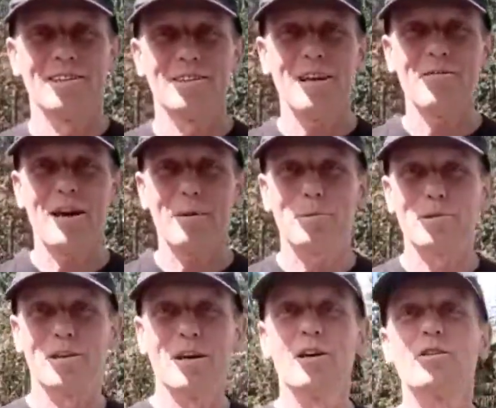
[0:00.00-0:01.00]
Never
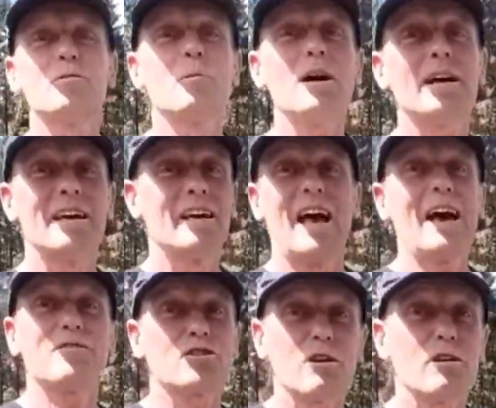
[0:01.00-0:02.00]
happened. You might
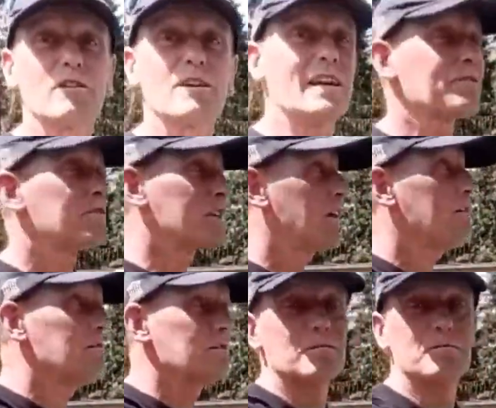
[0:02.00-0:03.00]
have a shock and have to
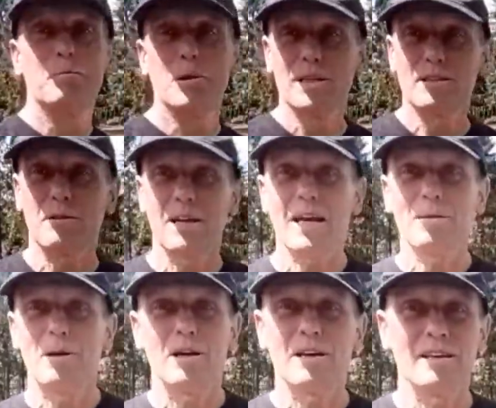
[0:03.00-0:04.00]
go and pull into a
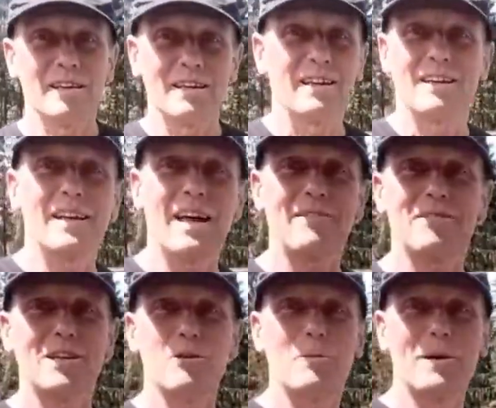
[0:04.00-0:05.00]
lay-by and have a
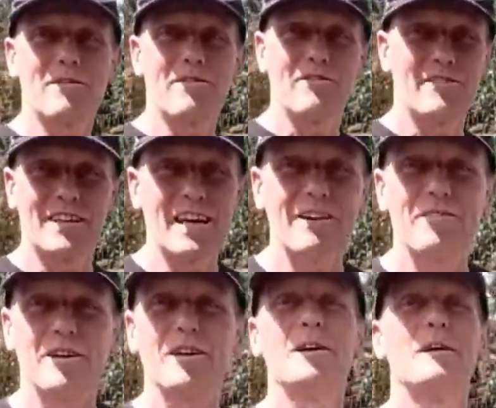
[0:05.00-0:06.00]
little bit of a
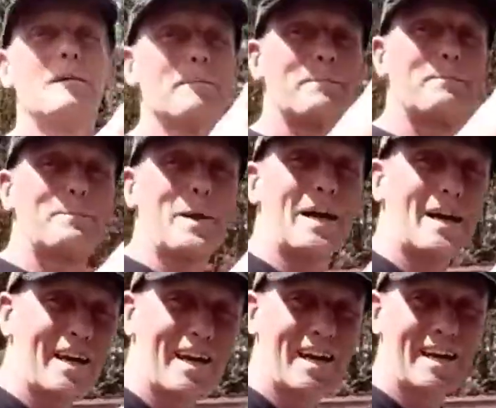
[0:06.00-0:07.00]
recover, but
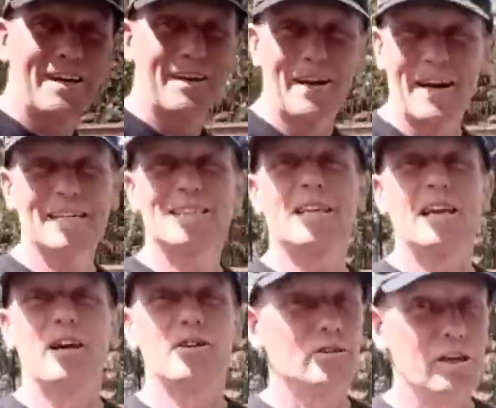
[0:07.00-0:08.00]
it's
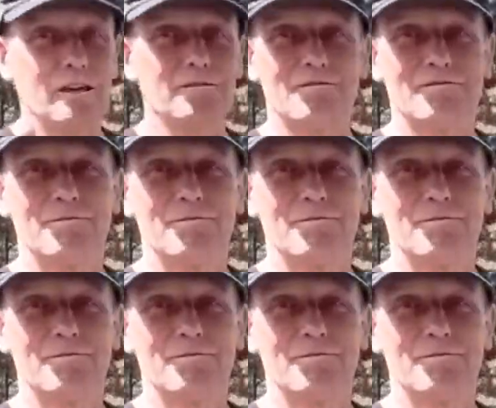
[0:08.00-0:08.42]
you don't